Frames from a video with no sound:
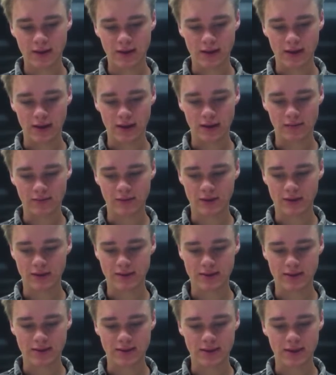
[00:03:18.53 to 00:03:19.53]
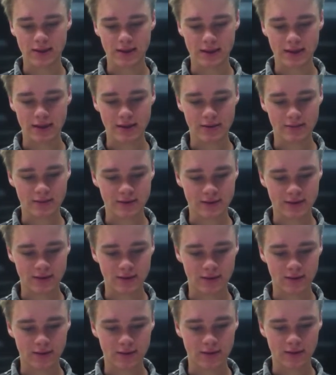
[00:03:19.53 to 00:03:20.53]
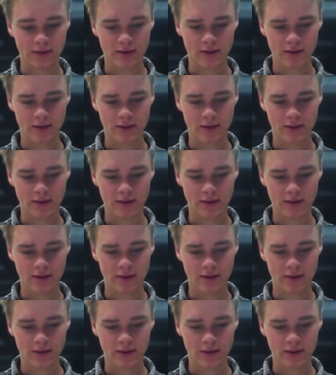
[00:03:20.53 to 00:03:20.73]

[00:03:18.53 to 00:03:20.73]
and because the CIA was so